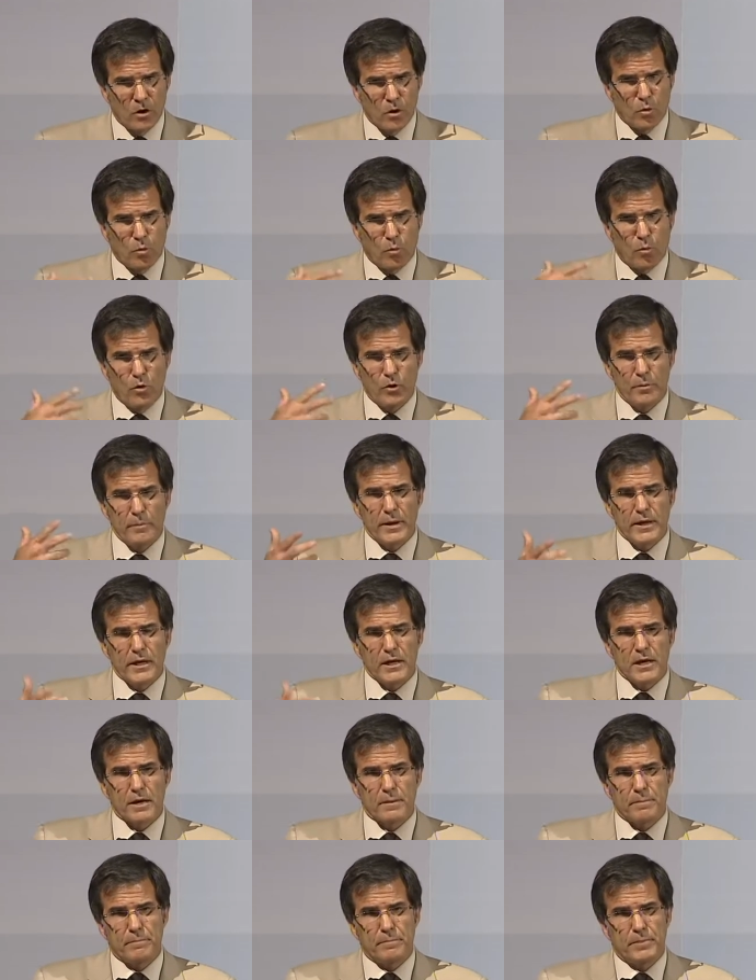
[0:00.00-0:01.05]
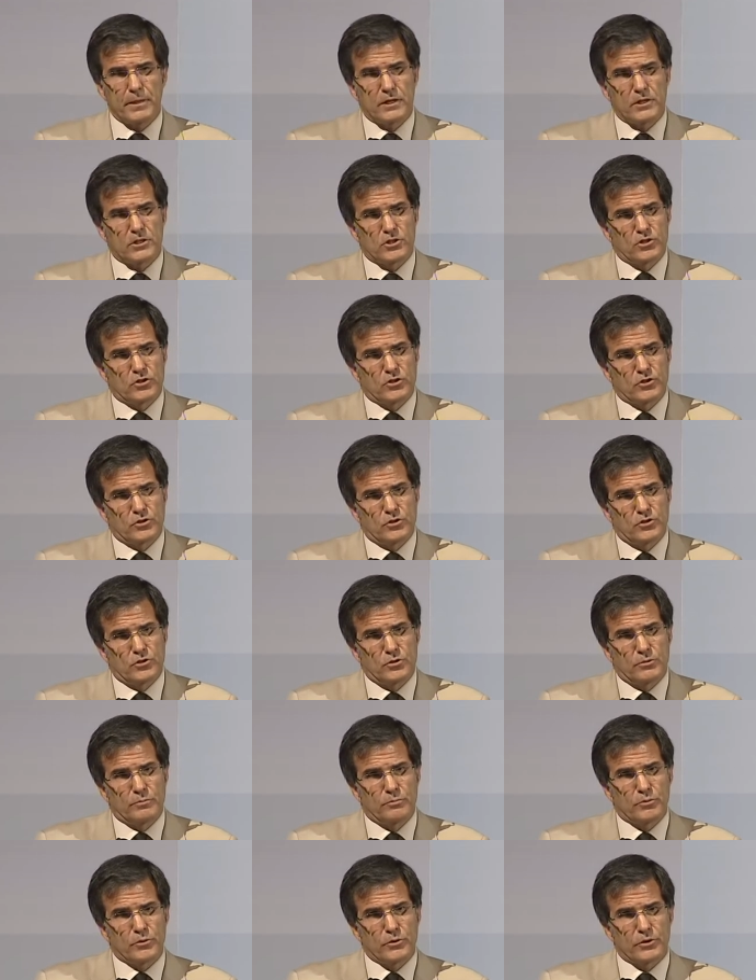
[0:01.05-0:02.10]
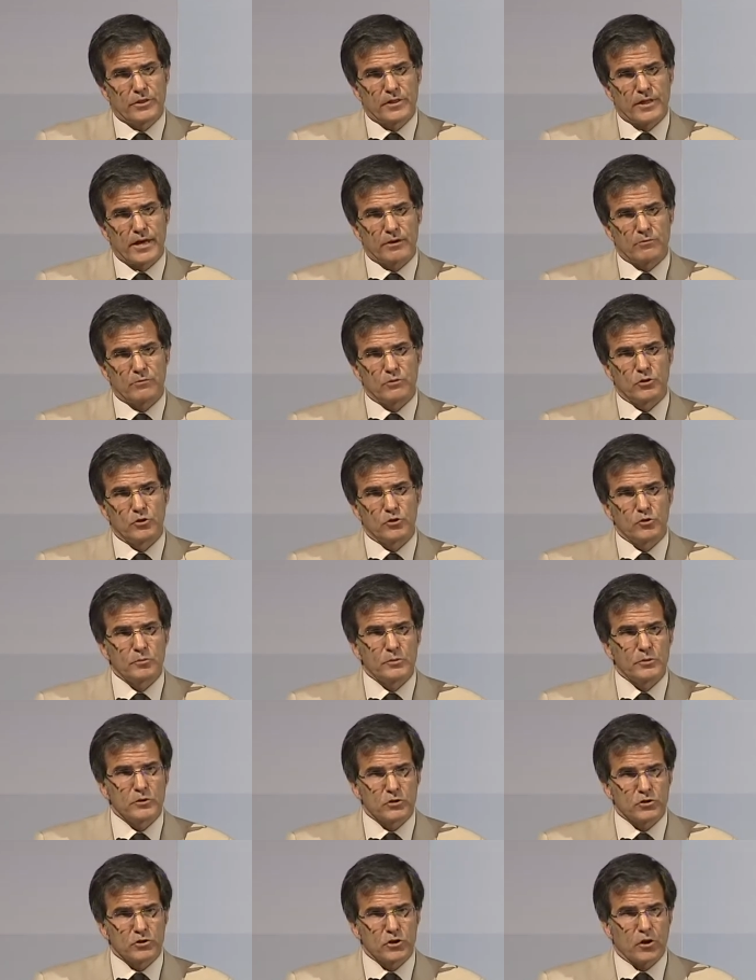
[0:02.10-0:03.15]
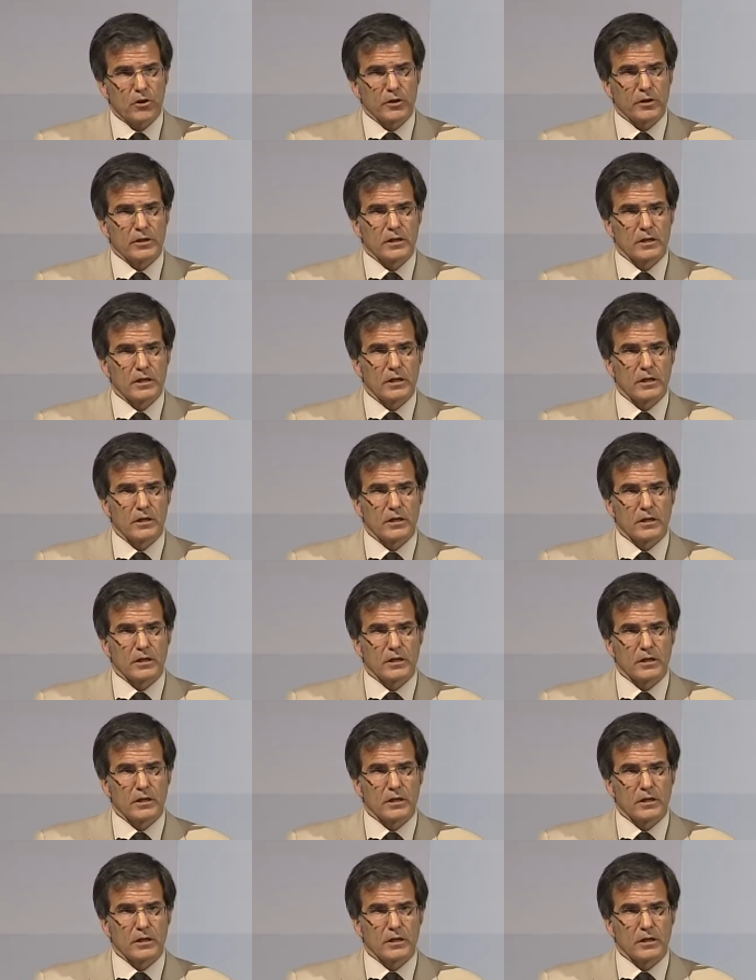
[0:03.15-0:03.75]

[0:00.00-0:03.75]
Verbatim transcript: We're making a pitch to put that renewables target in the